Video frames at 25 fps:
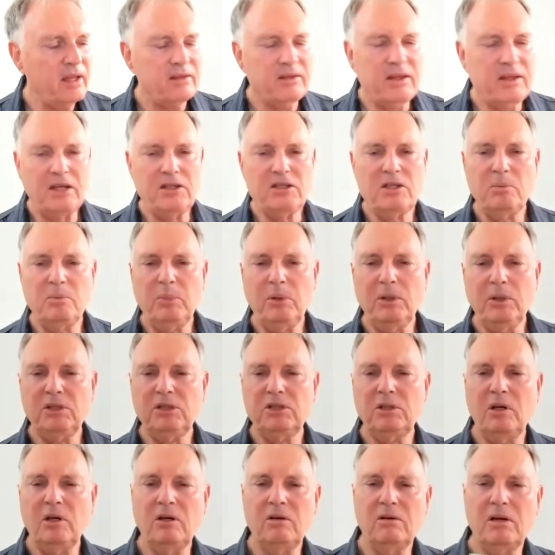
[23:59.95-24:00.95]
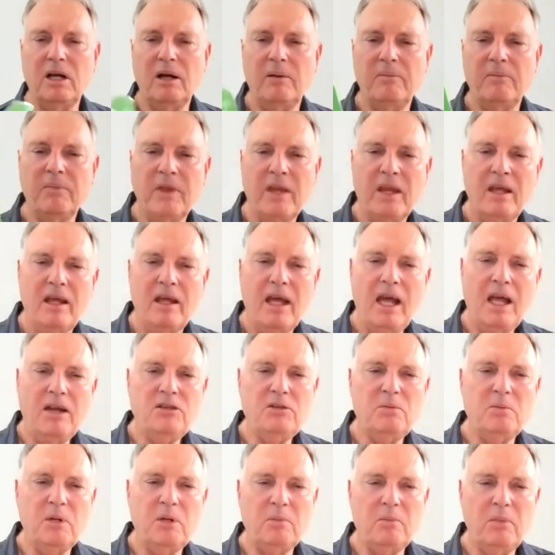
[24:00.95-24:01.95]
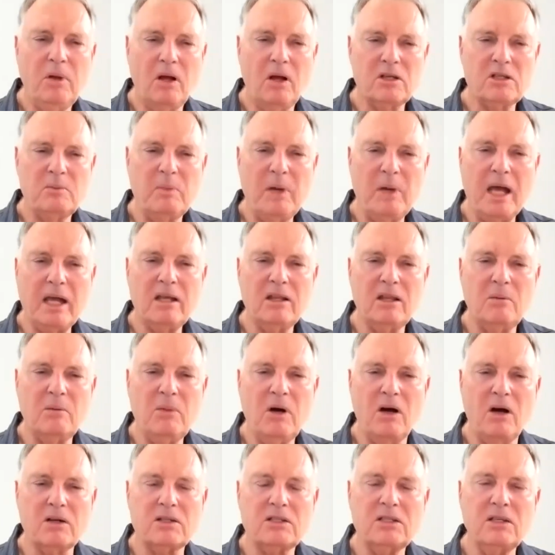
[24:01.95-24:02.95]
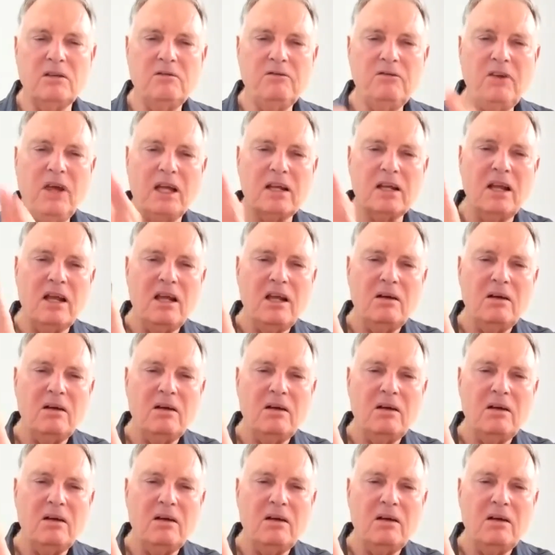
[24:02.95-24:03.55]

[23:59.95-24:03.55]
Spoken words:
that you put your attribute blocks back in the box. In fact,